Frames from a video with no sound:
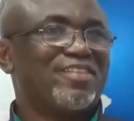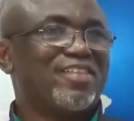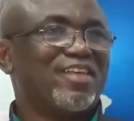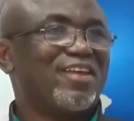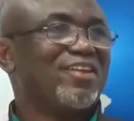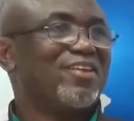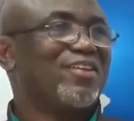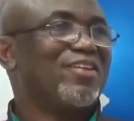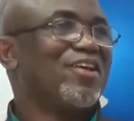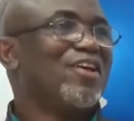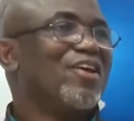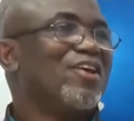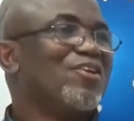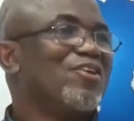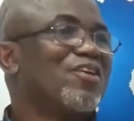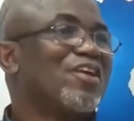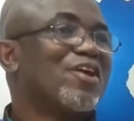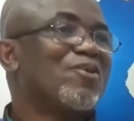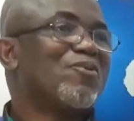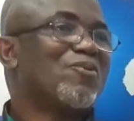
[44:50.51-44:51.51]
then
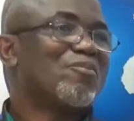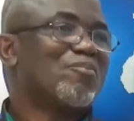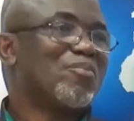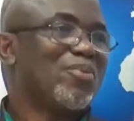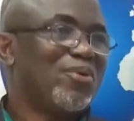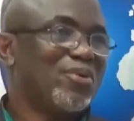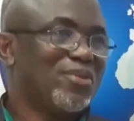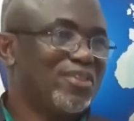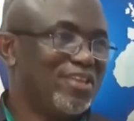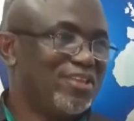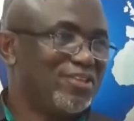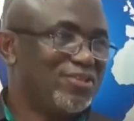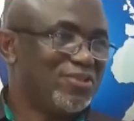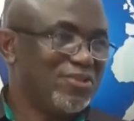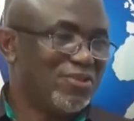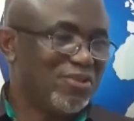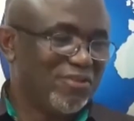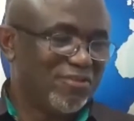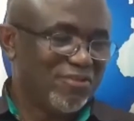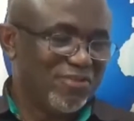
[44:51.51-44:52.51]
you can report this
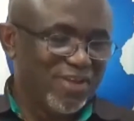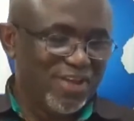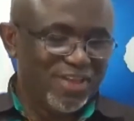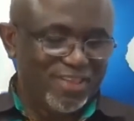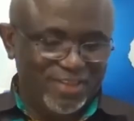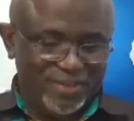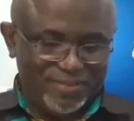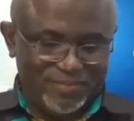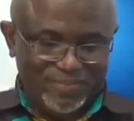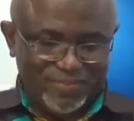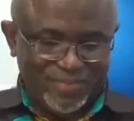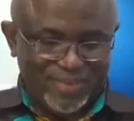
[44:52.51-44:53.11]
to your father.